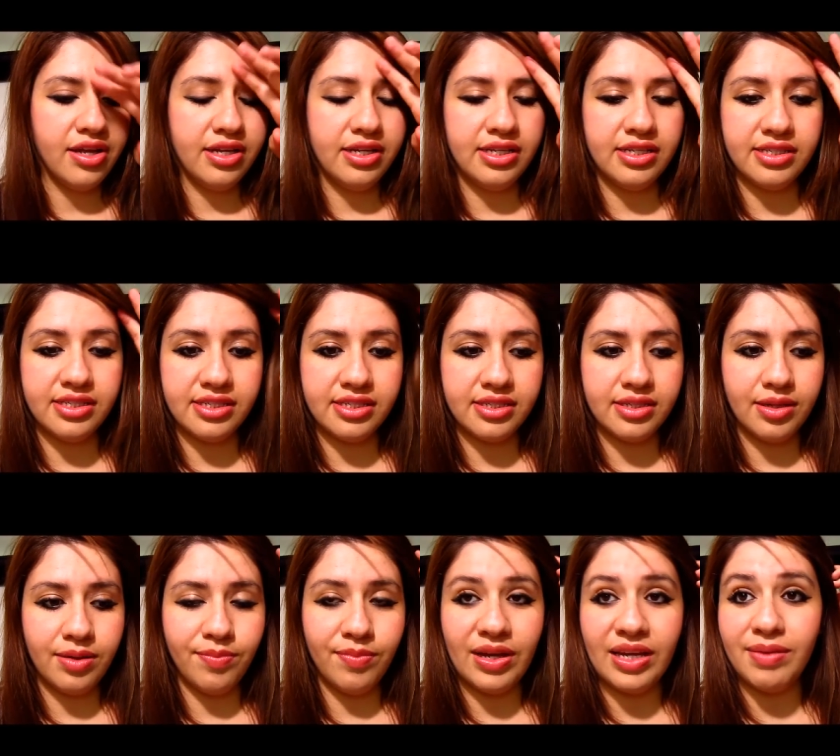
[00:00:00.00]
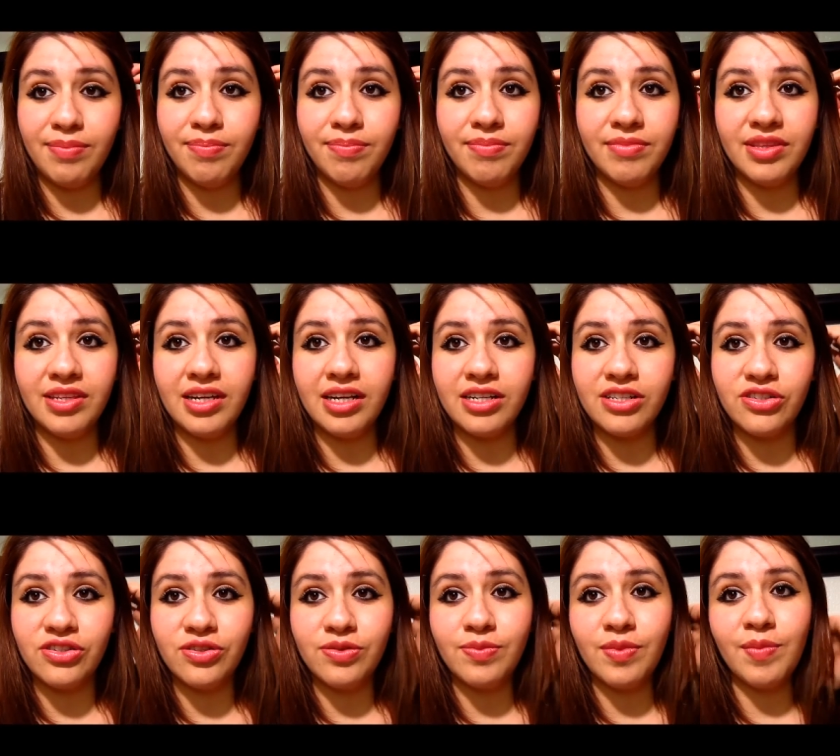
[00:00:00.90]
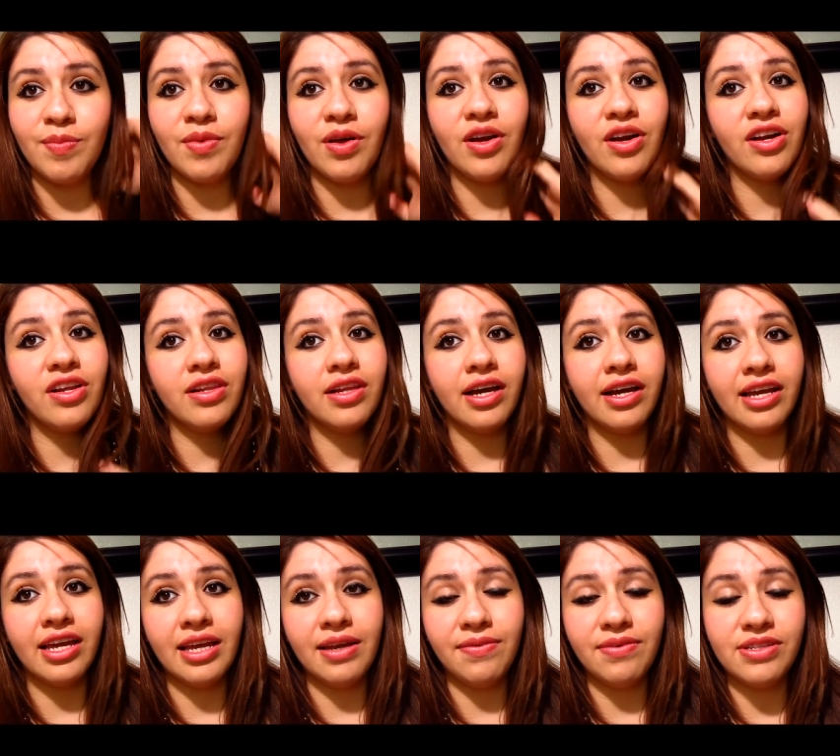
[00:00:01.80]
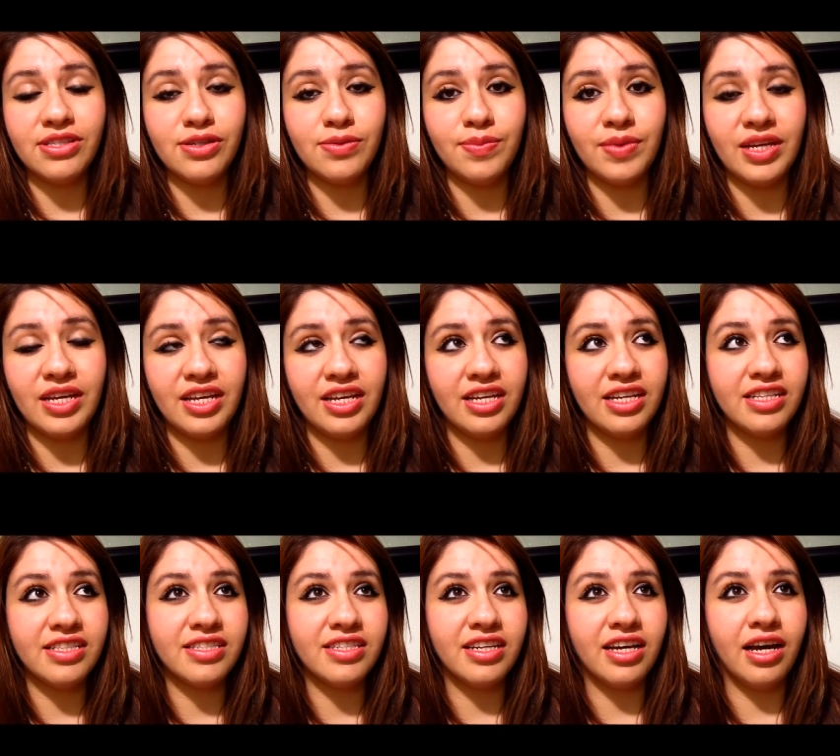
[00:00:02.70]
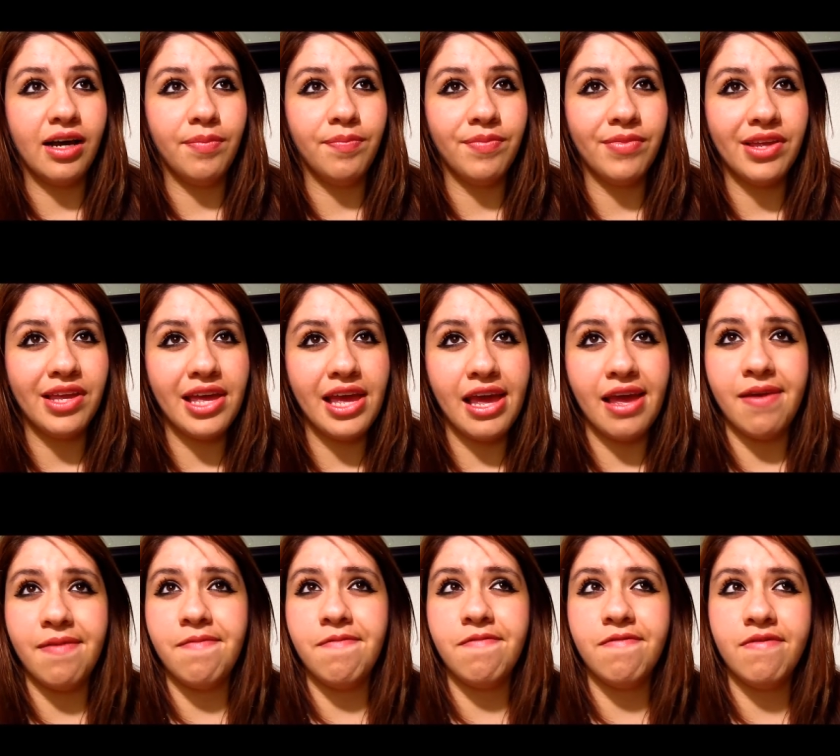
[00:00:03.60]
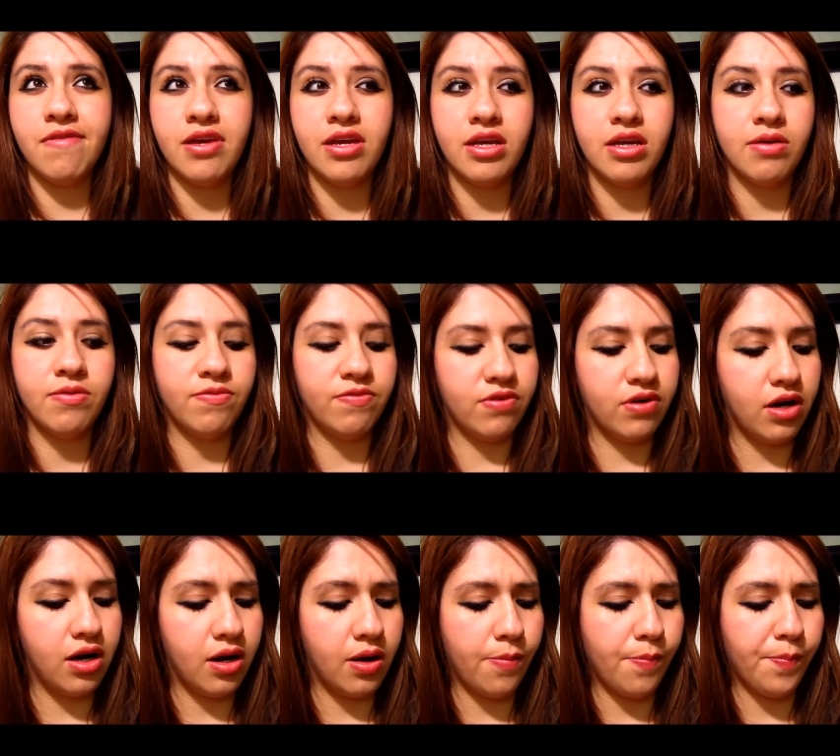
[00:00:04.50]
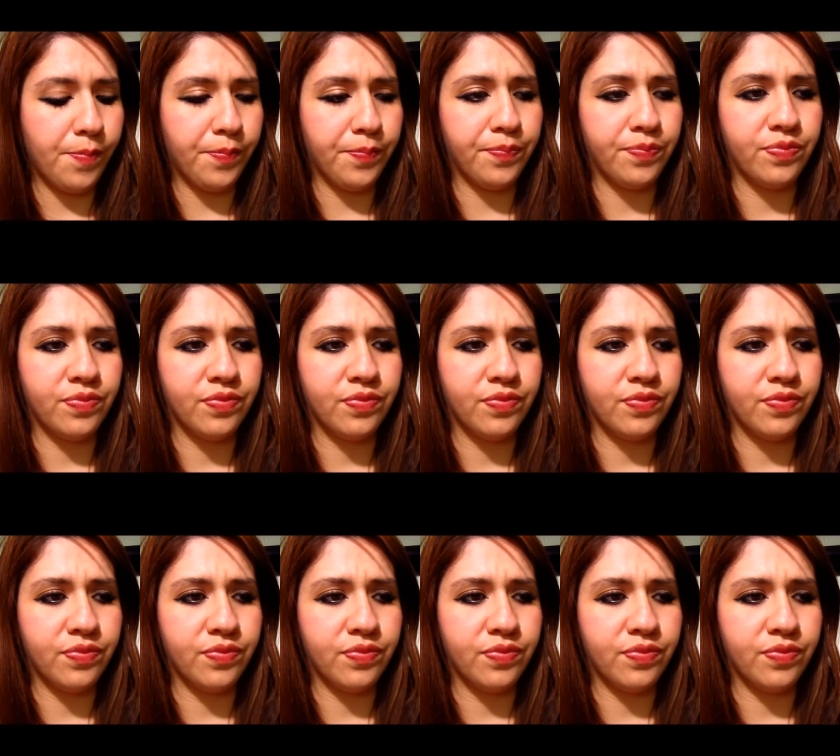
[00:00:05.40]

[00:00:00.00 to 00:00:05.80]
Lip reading: It's my mother-in-law gave it to me. It's Game from